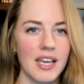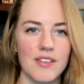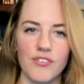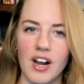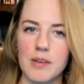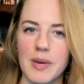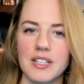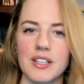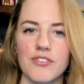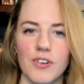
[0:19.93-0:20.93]

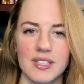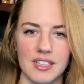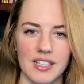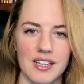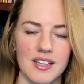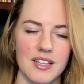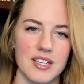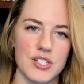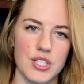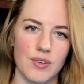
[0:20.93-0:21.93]
environmentally friendly,
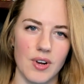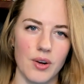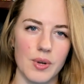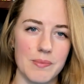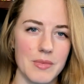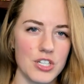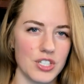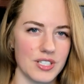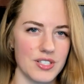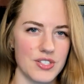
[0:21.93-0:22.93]
zero
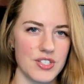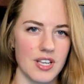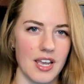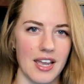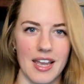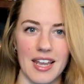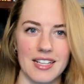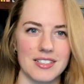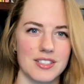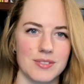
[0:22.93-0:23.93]
emissions,
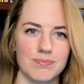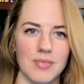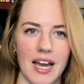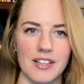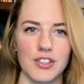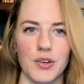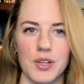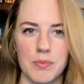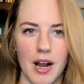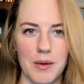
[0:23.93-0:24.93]
and I don't know, it
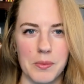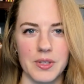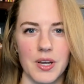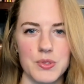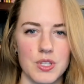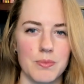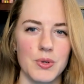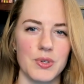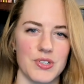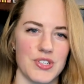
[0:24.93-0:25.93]
can probably go to the
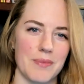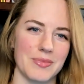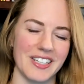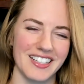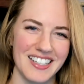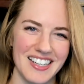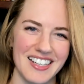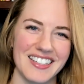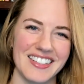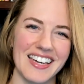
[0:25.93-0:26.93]
moon or something.
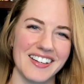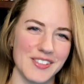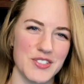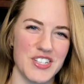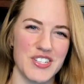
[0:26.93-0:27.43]
That energy